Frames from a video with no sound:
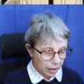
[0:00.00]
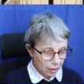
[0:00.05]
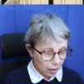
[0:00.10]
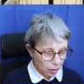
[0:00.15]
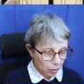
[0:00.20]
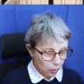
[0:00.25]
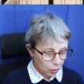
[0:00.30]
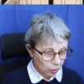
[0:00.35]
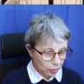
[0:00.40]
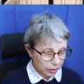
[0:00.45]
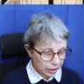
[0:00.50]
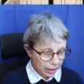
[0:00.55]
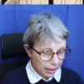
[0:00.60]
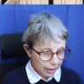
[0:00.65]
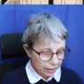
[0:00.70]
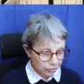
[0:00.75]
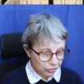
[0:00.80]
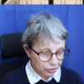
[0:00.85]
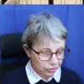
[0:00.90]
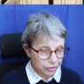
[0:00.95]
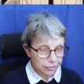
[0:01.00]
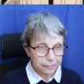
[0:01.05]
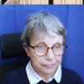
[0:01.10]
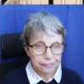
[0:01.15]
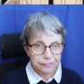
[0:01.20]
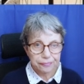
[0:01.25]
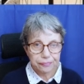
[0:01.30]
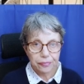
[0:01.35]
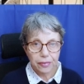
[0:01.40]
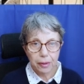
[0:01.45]
oh, yes,
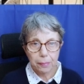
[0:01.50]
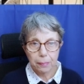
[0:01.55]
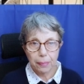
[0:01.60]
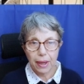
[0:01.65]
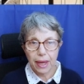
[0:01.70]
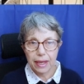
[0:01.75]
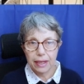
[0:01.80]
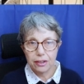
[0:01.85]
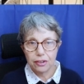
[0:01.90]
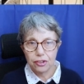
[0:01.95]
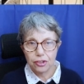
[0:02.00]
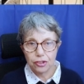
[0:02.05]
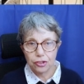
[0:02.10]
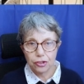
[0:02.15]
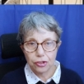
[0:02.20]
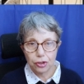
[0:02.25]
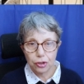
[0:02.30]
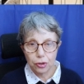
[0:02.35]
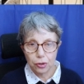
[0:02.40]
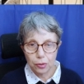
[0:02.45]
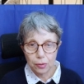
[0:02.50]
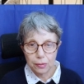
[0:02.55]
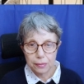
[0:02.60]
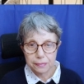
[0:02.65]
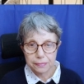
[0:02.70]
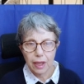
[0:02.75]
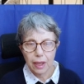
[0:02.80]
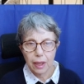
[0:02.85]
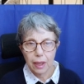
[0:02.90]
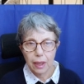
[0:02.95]
page two.
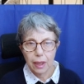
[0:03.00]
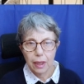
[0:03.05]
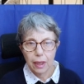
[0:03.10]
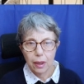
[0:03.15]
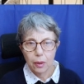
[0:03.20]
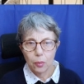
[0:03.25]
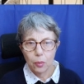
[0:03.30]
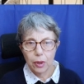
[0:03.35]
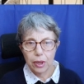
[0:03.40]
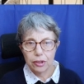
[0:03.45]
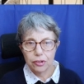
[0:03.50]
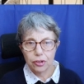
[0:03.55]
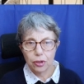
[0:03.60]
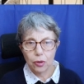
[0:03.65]
We're